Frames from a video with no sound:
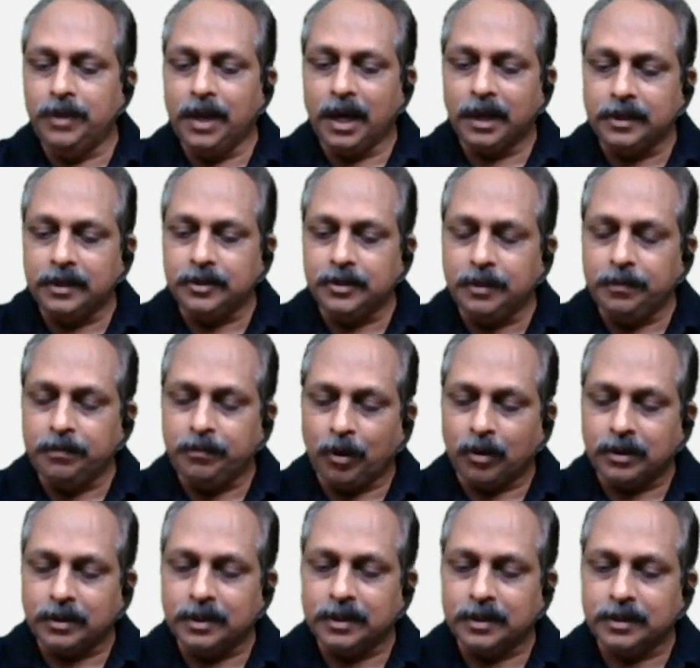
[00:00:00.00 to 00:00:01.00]
that is
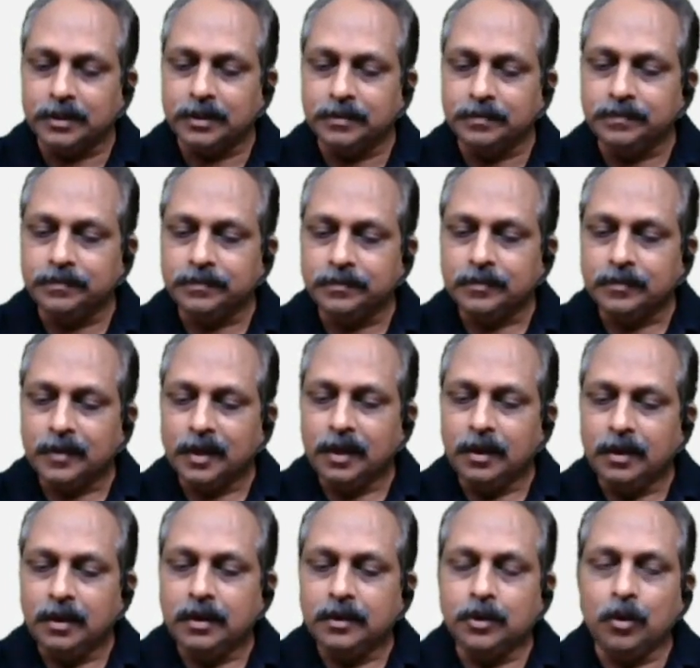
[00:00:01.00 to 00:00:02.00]
important.
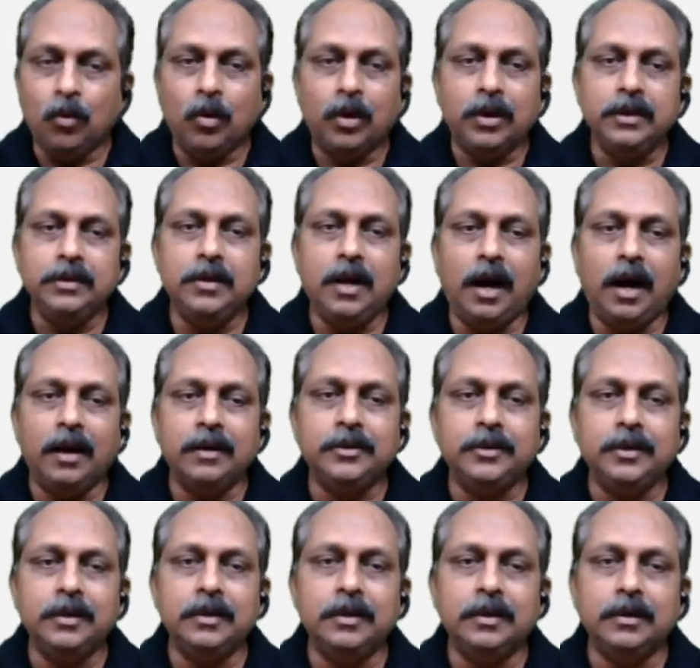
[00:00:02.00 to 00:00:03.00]
So, what is the
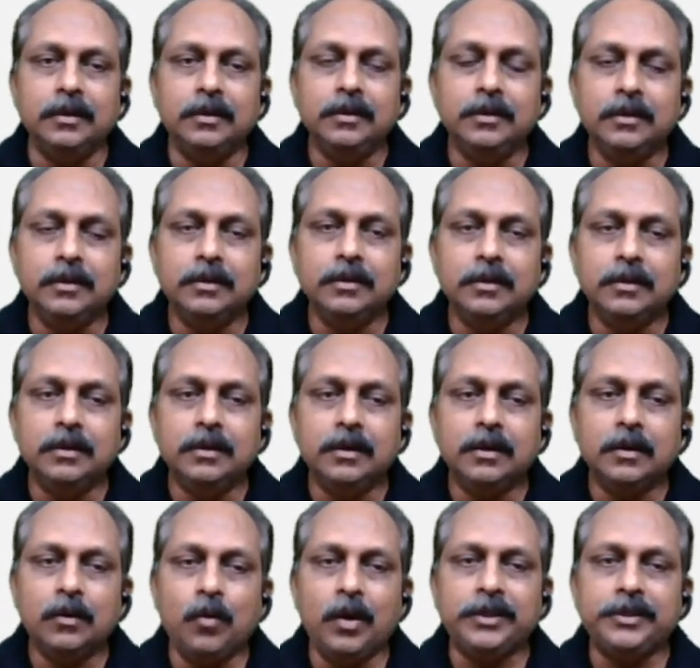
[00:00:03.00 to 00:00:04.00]
answer?
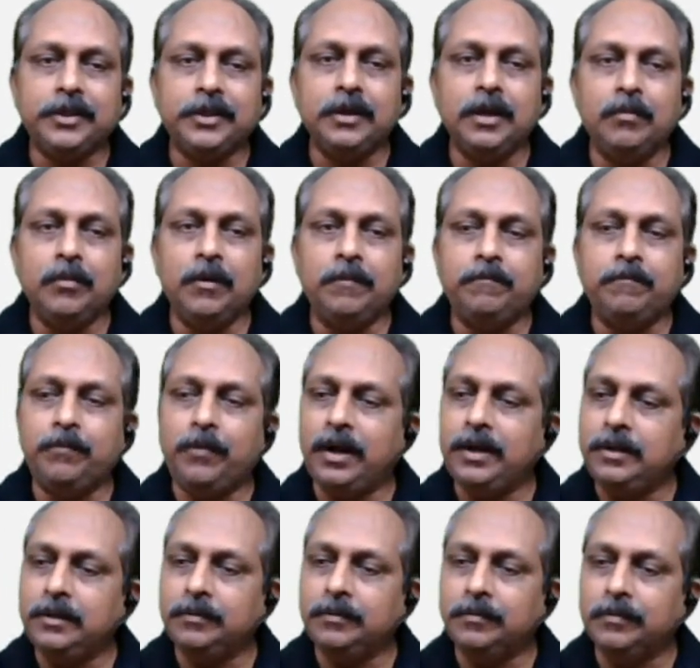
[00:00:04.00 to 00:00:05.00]
Question number
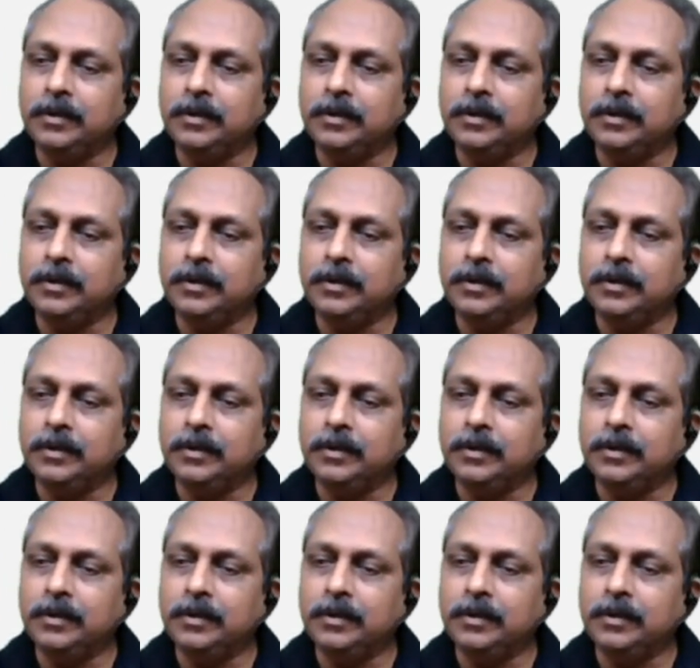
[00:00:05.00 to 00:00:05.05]
5.